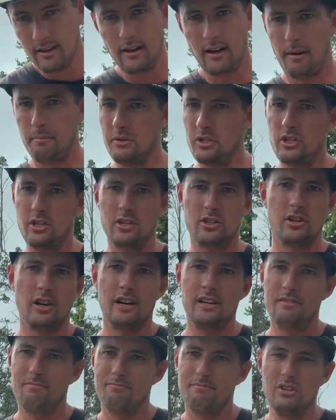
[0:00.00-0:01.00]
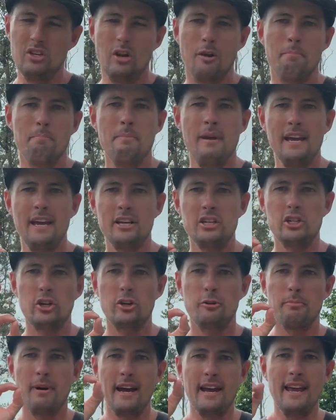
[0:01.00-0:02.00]
I'm just gonna try, make sure
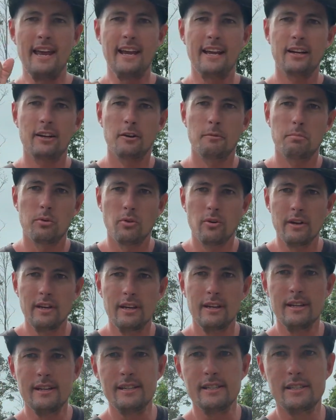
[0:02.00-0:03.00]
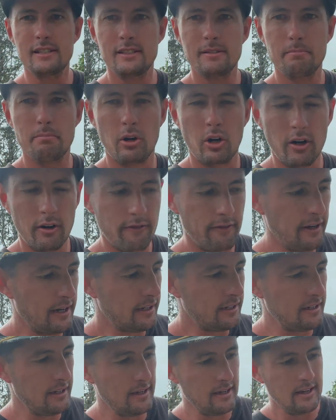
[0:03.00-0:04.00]
my anchor point is
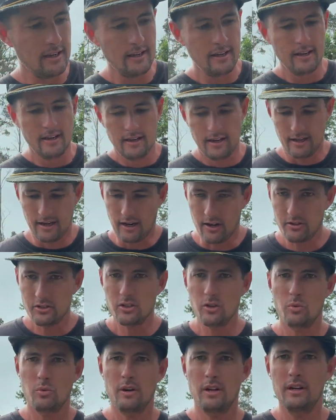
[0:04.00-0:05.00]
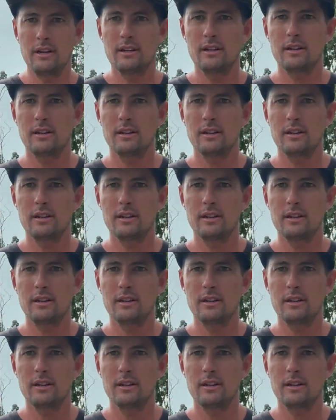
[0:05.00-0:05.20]
perfect. And I also wanted to